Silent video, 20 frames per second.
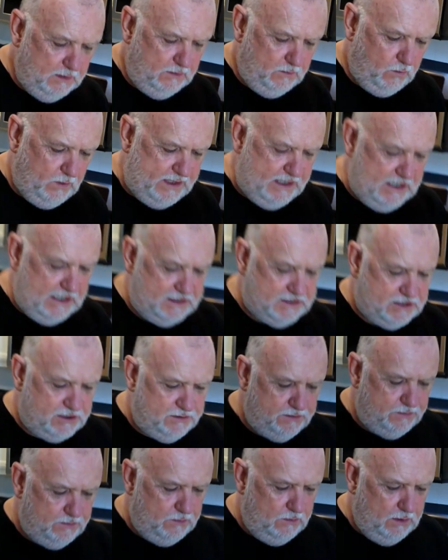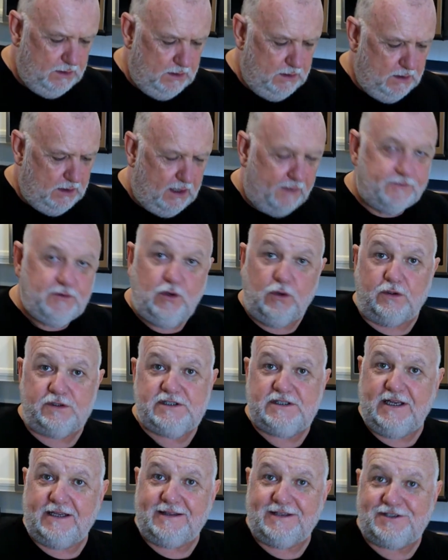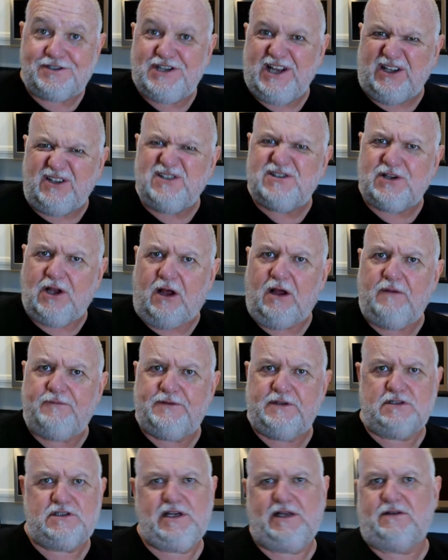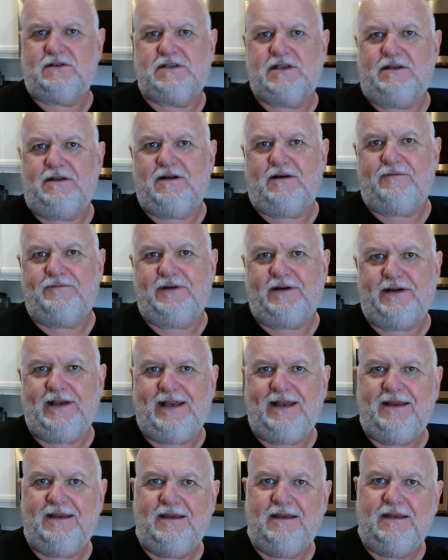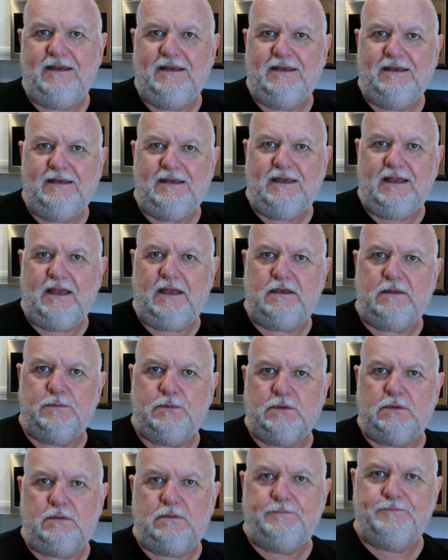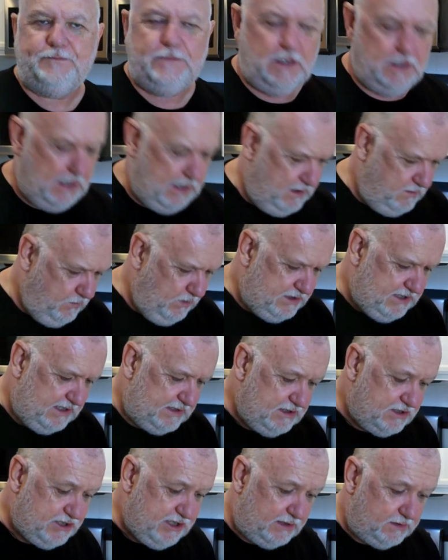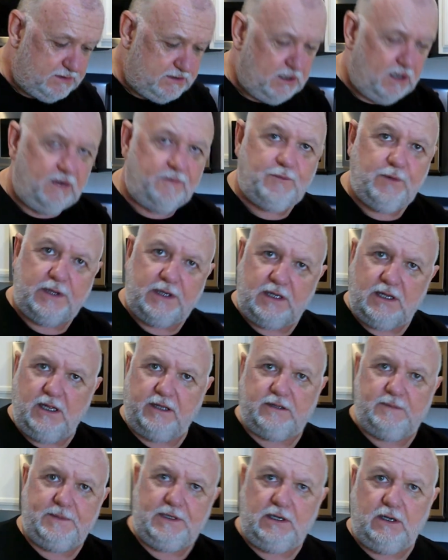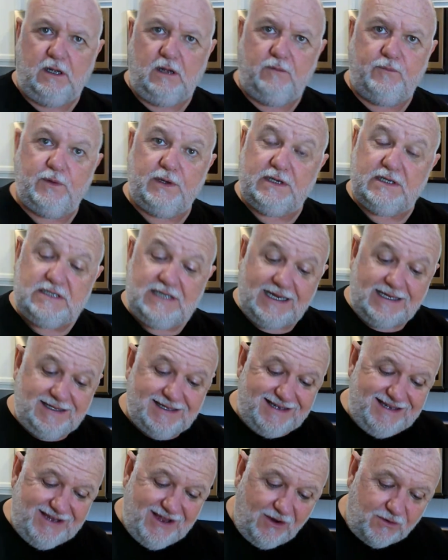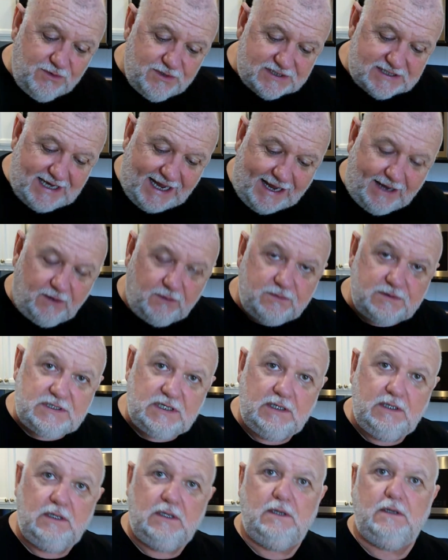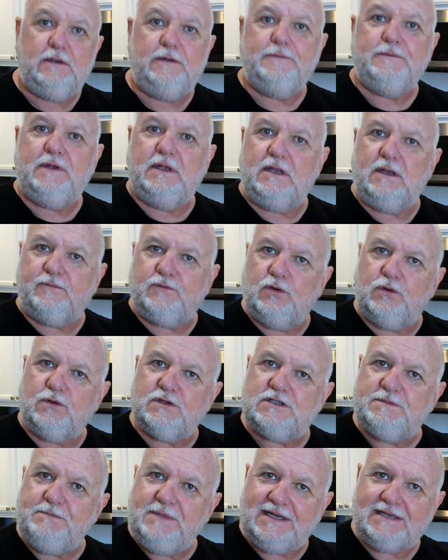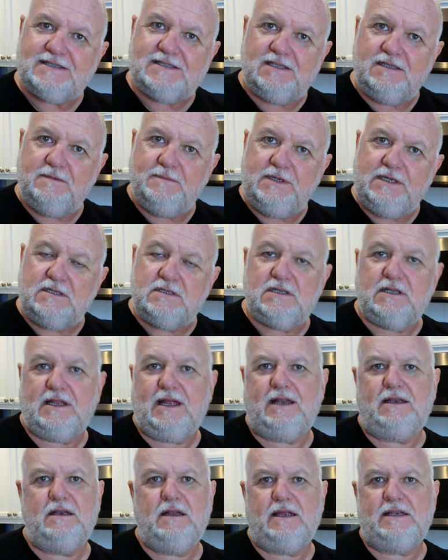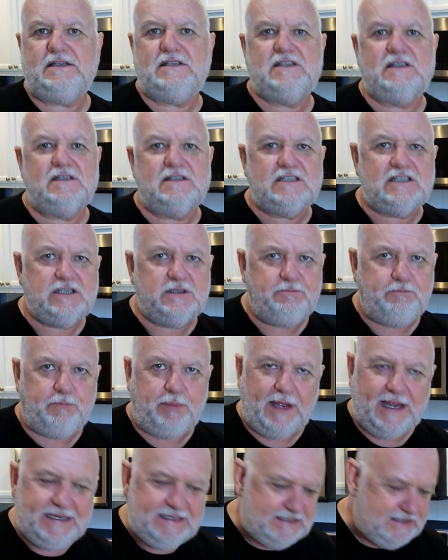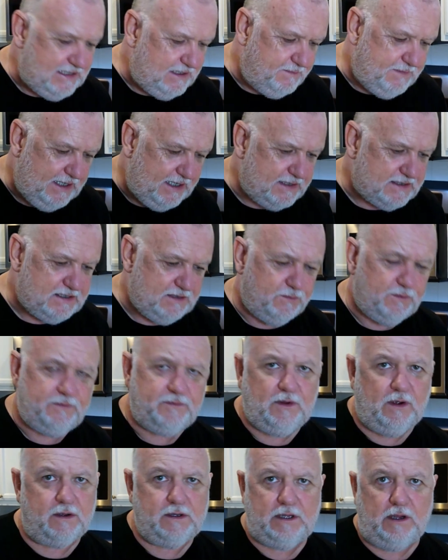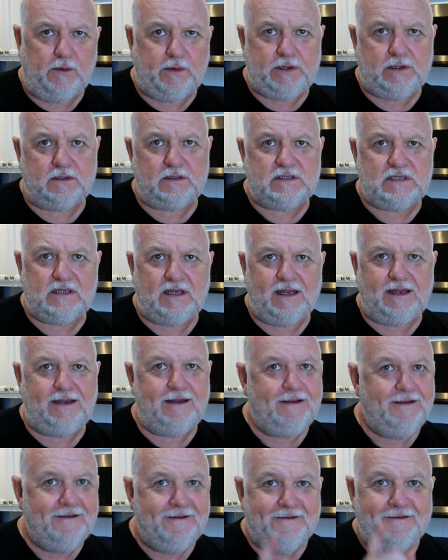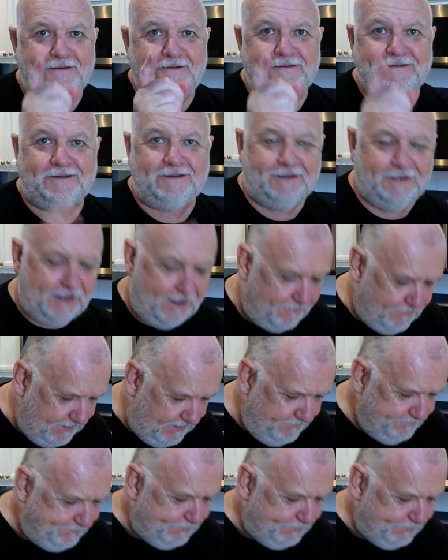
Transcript: We need to, of course, take the shells off. The shells are not very edible. And we take the shells off, we're going to cut them in half. We're going to take the yolks out and, of course, mix them into that nice spicy mix that we've got going on today. You're going to love it.